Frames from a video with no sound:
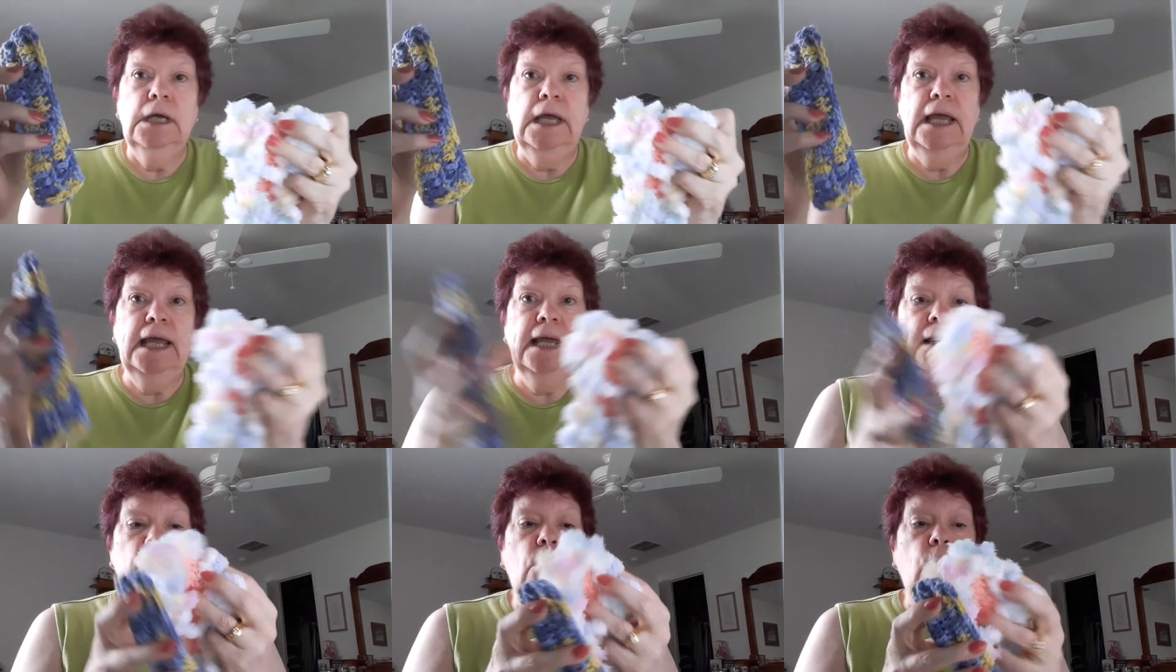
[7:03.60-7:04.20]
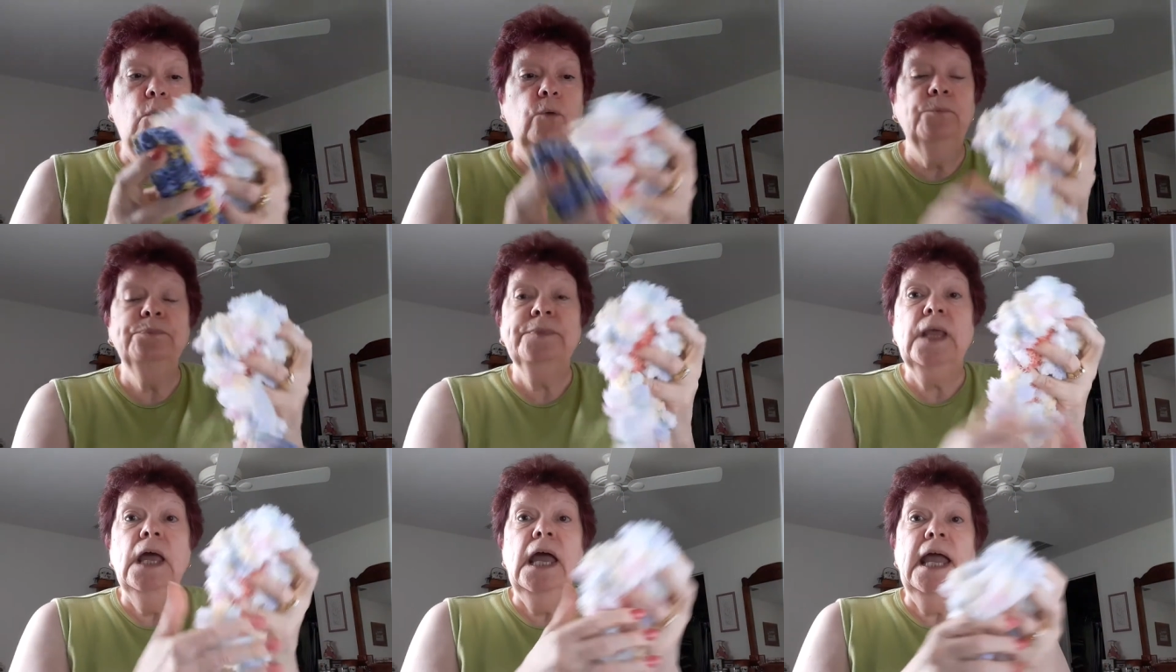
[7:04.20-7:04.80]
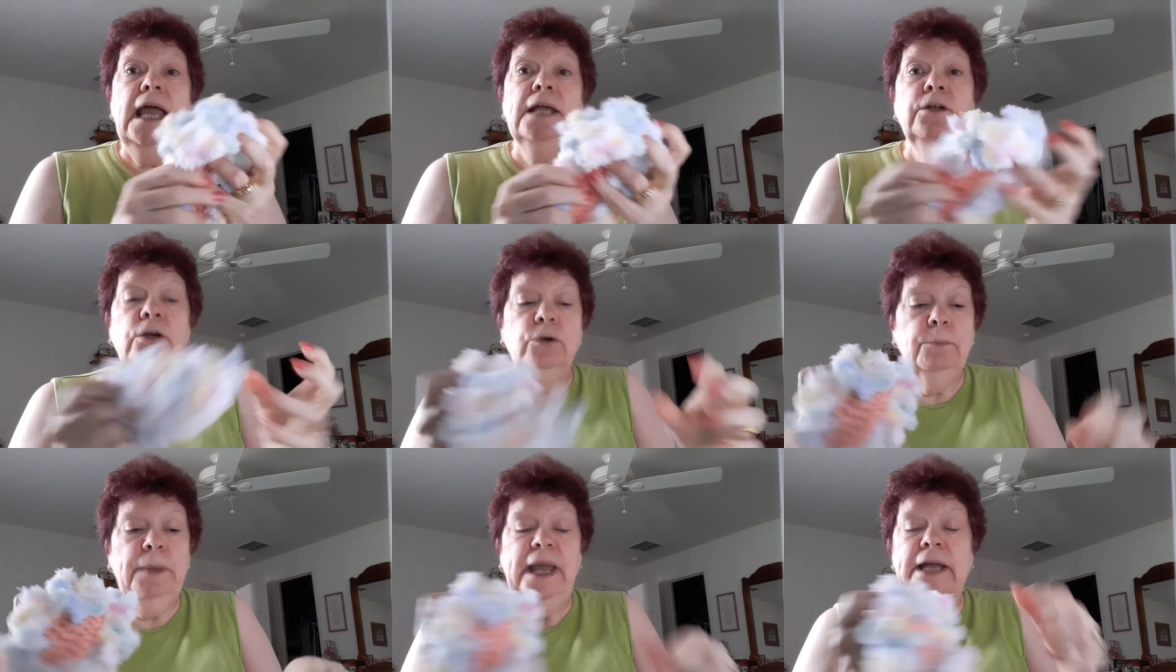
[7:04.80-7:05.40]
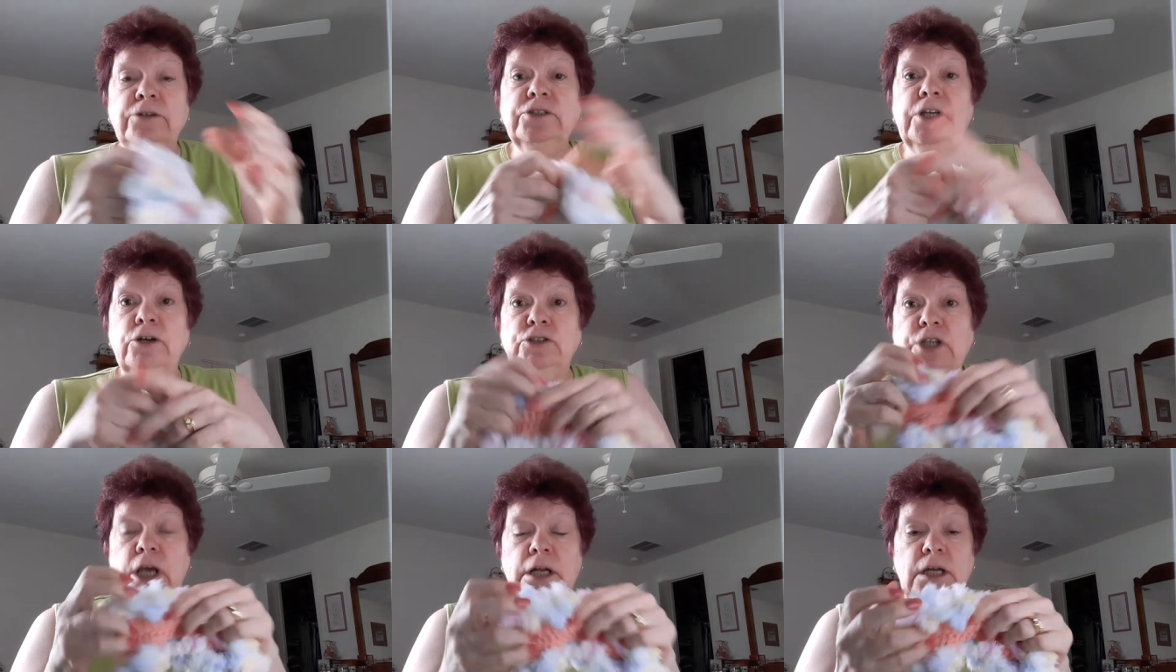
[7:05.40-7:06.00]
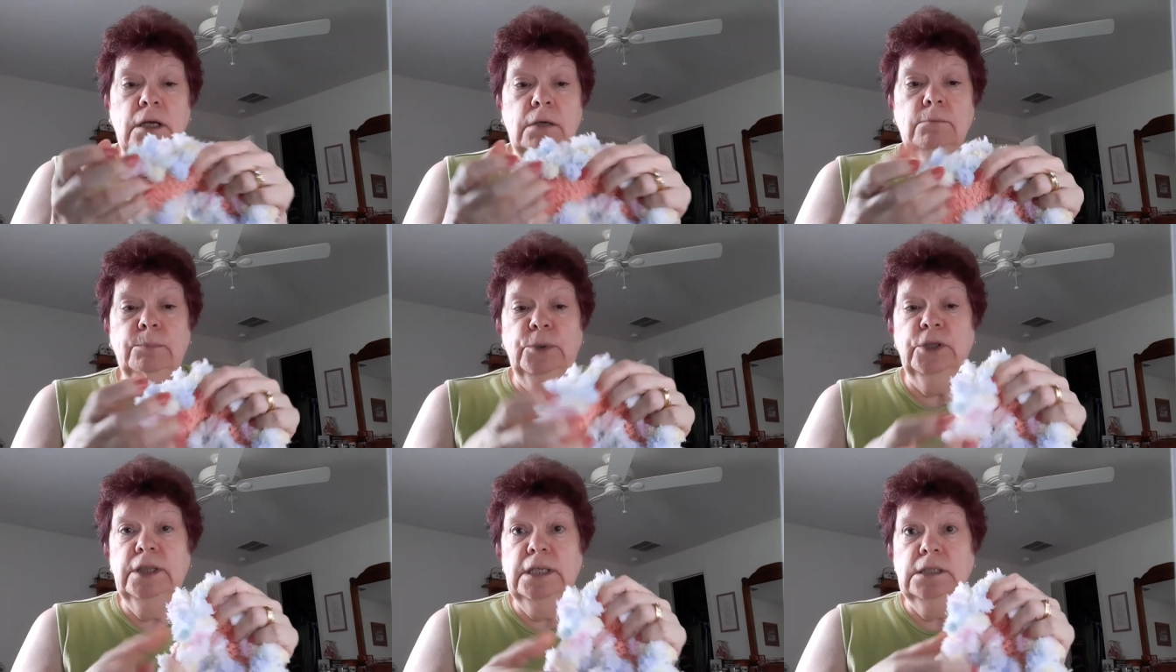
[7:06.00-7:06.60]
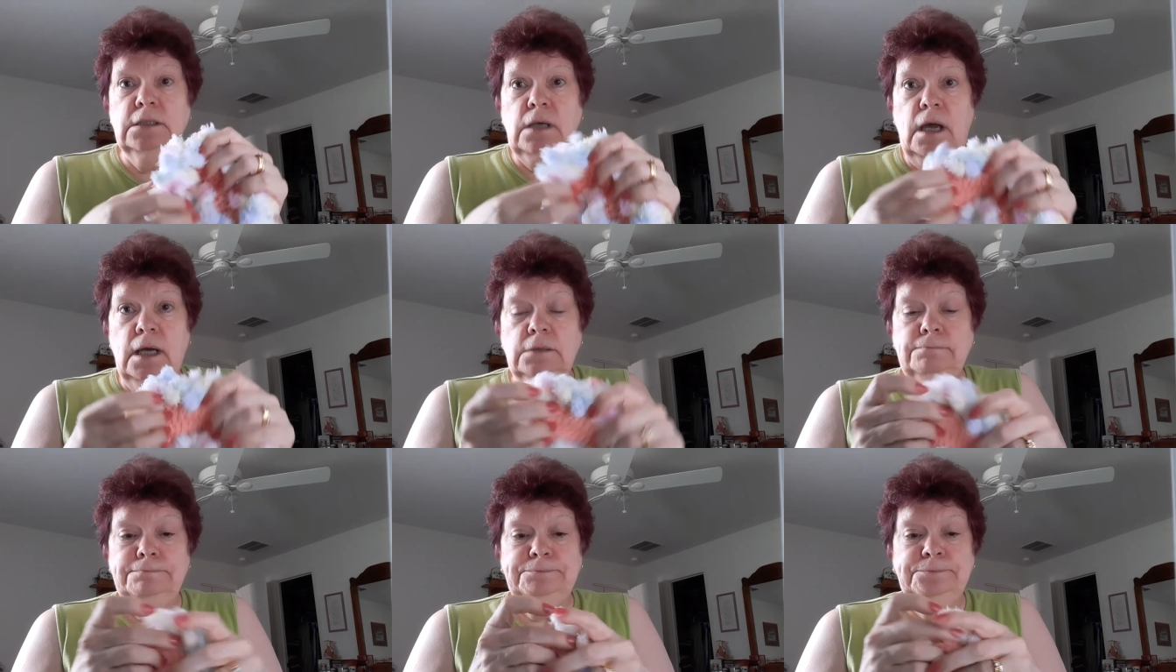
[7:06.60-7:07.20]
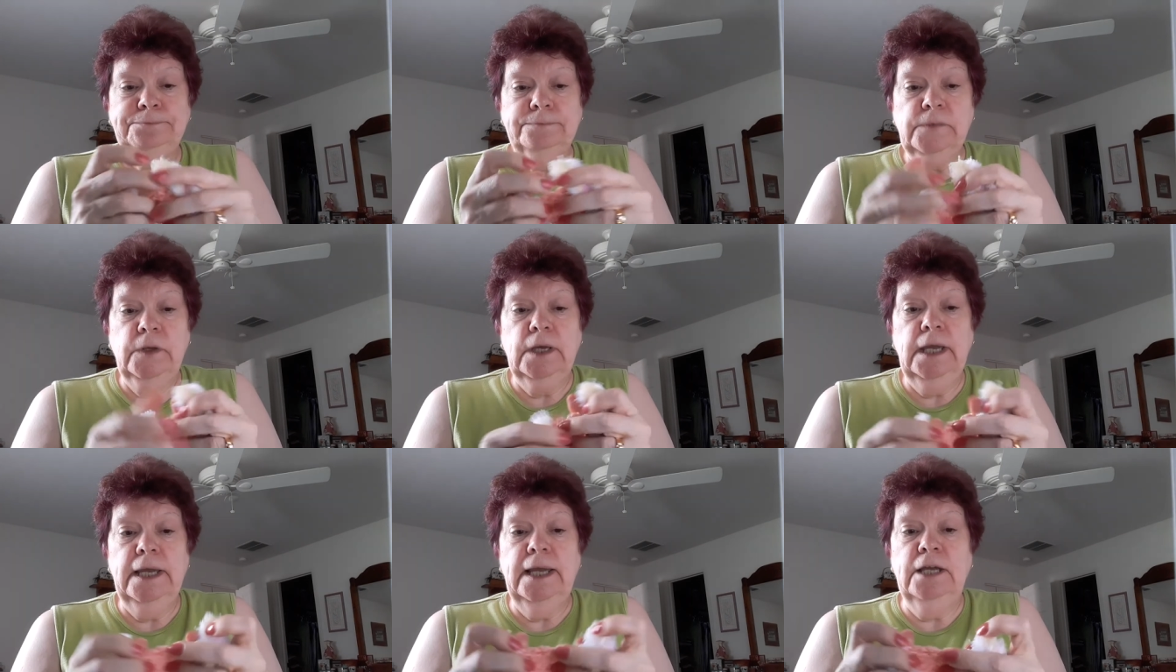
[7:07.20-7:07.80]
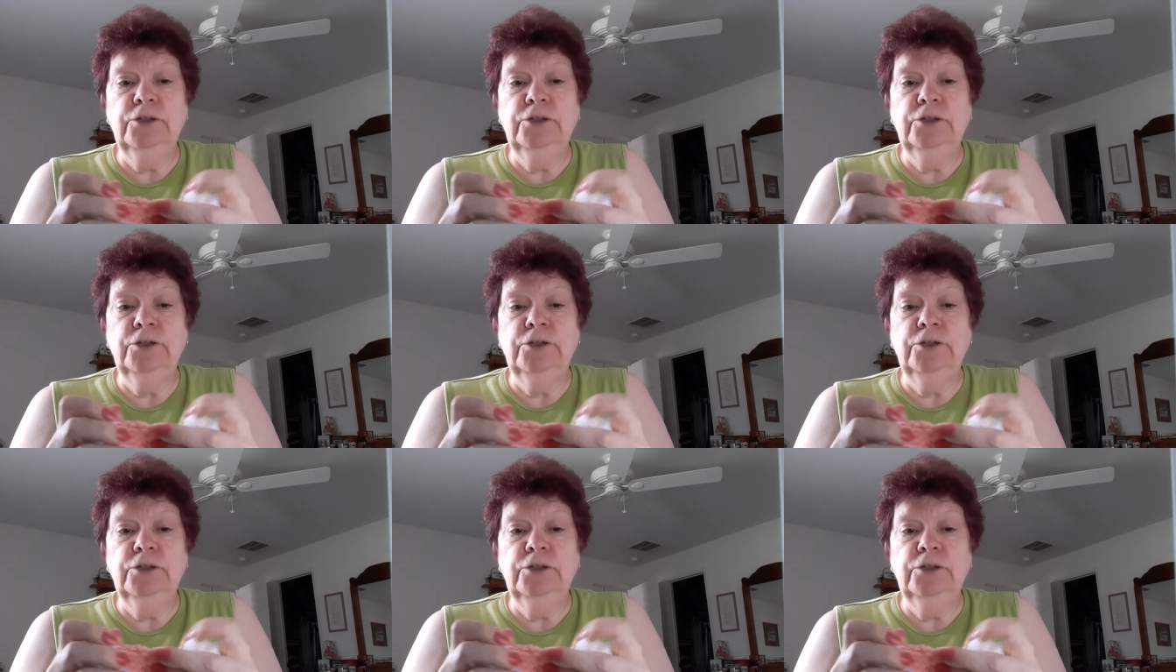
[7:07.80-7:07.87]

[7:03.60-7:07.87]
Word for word: And oh, and her pattern tells you how to put this on, okay?